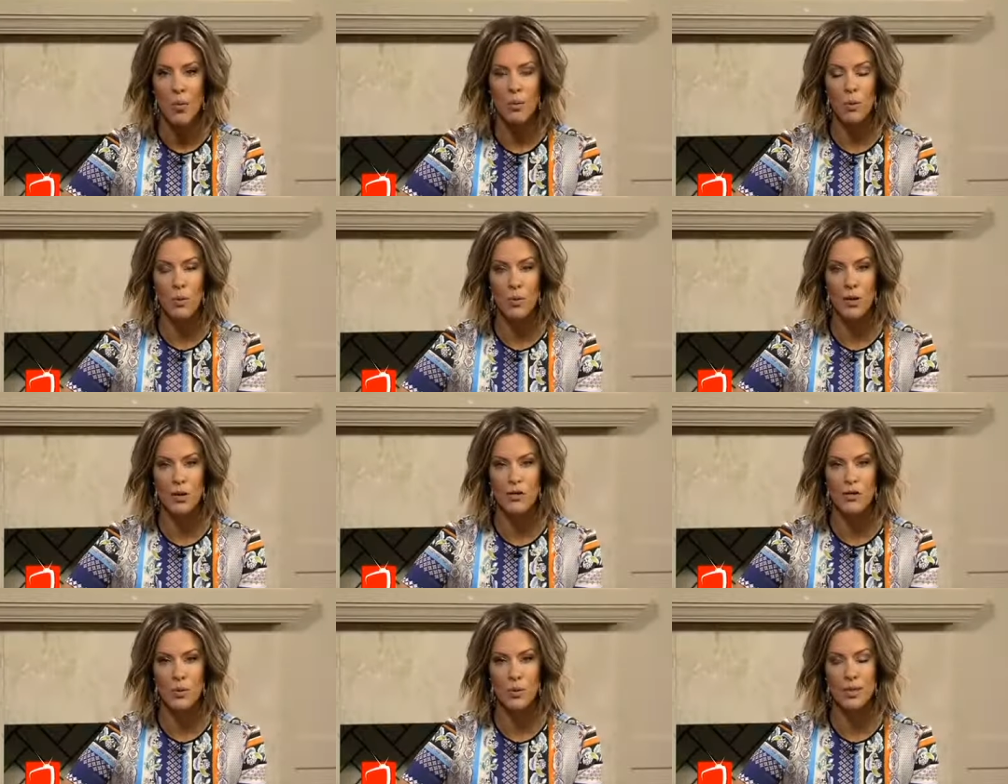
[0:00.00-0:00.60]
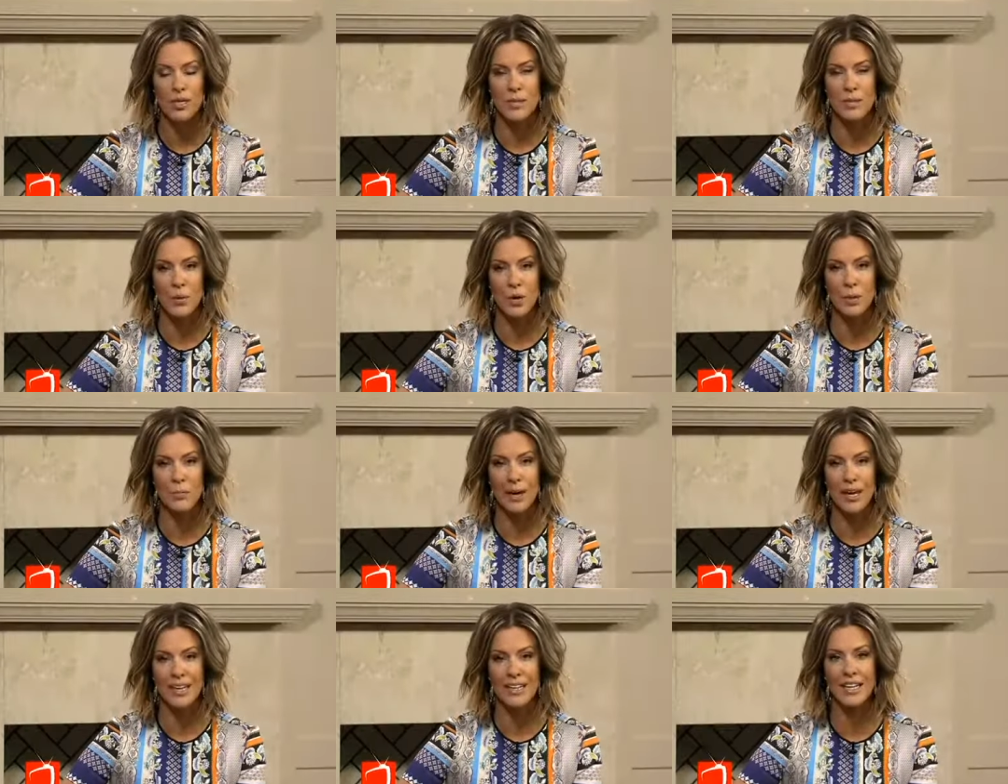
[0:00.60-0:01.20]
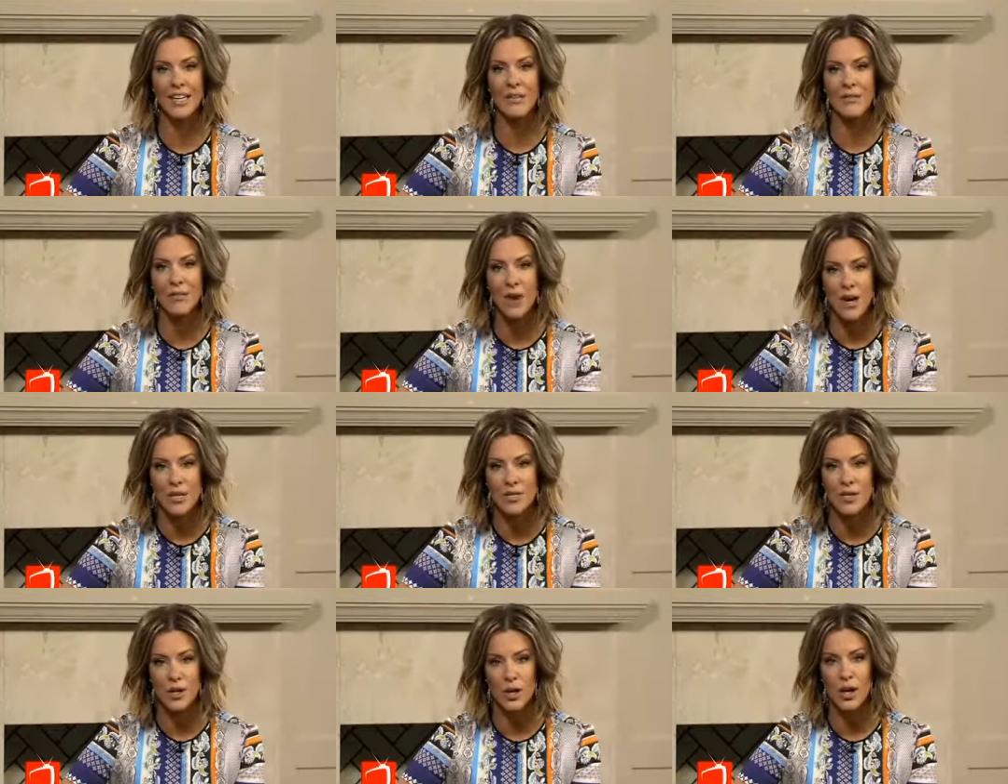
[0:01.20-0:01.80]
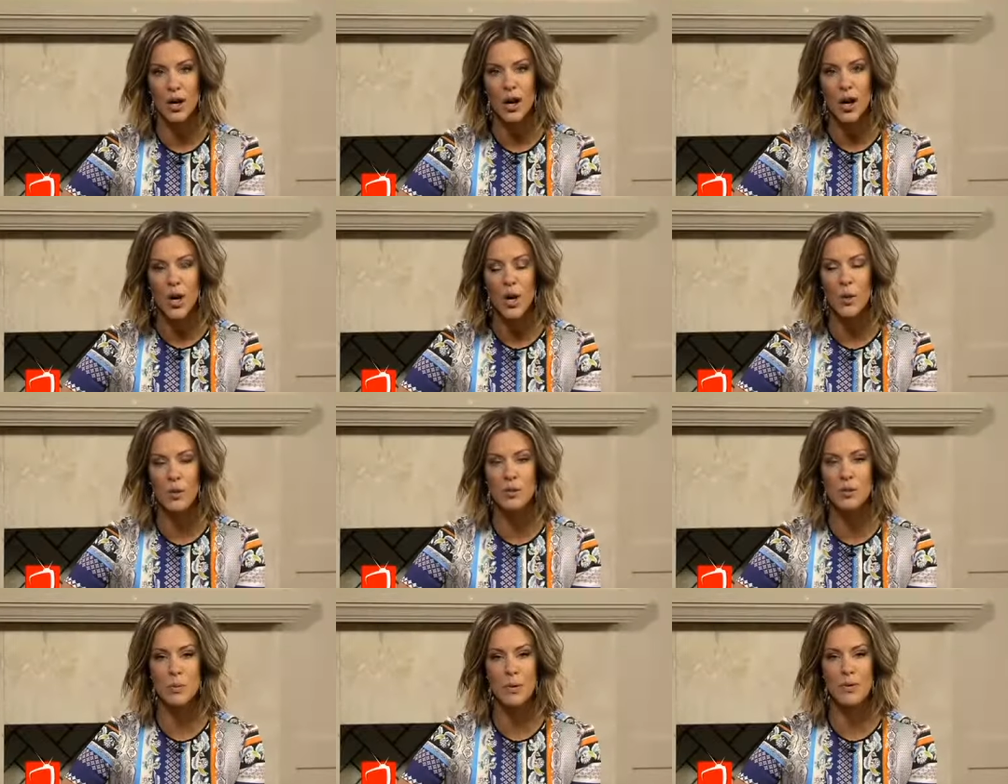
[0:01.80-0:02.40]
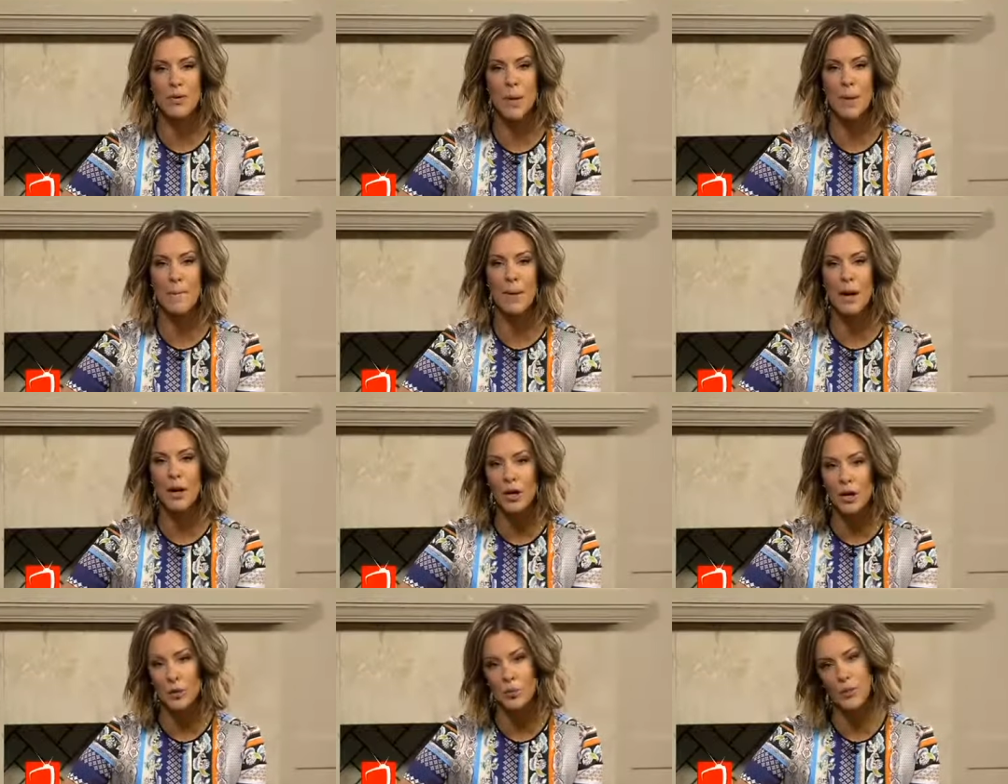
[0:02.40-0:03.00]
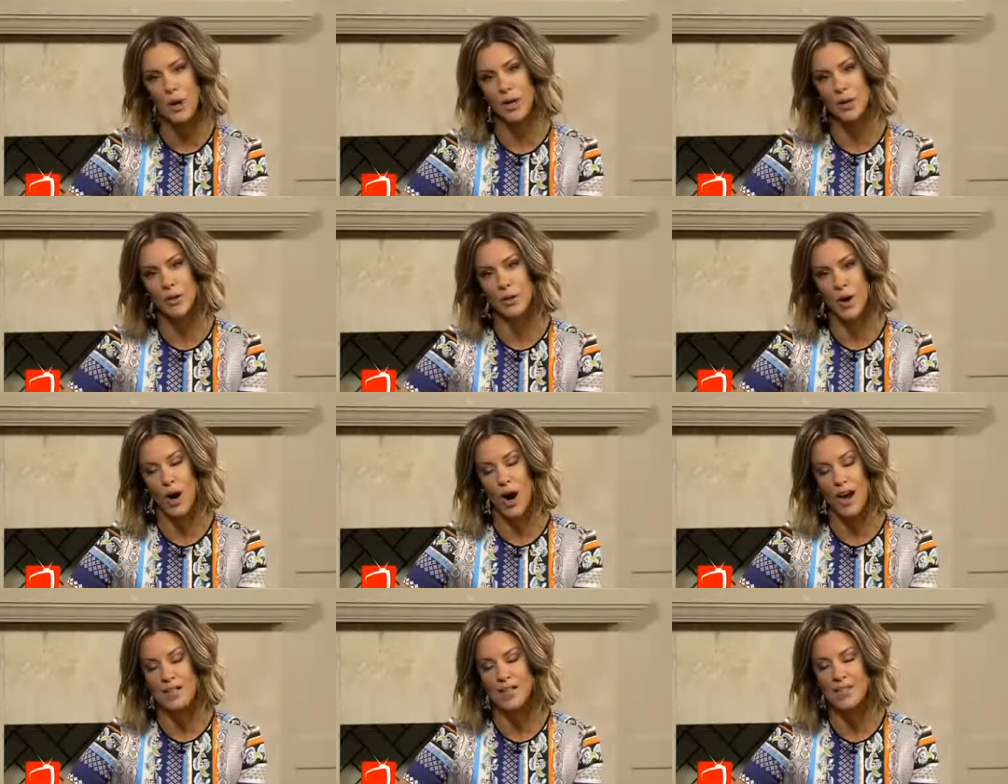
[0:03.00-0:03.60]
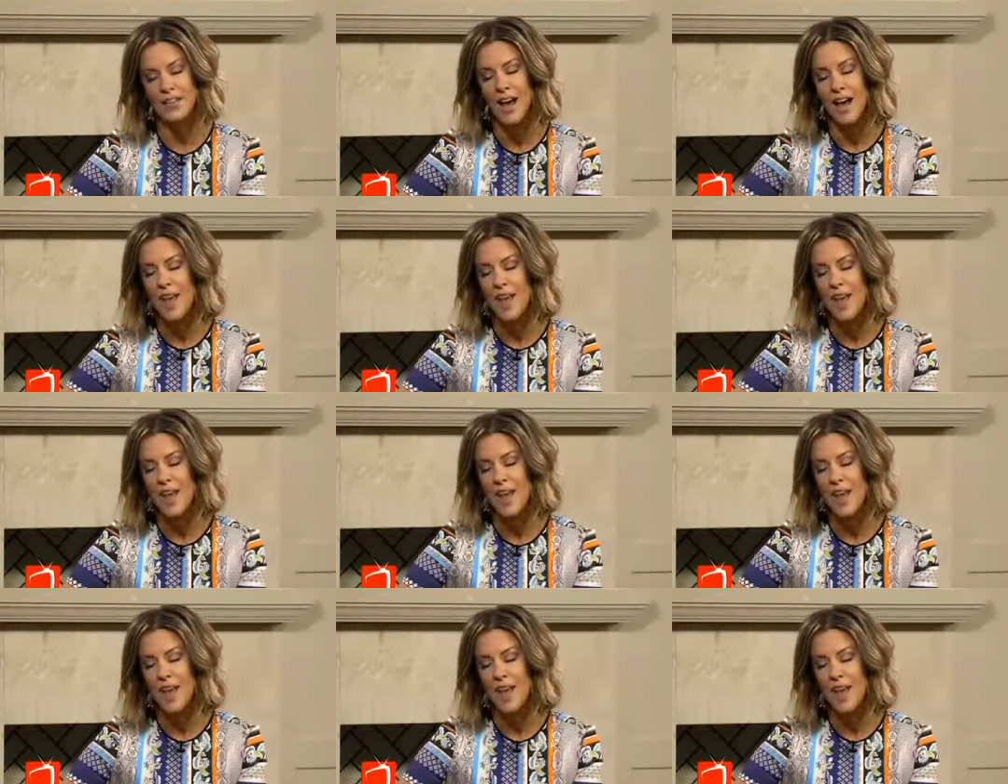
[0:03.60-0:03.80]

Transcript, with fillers: Well, we are joined this morning by Anita Foster, who is with the American Red Cross.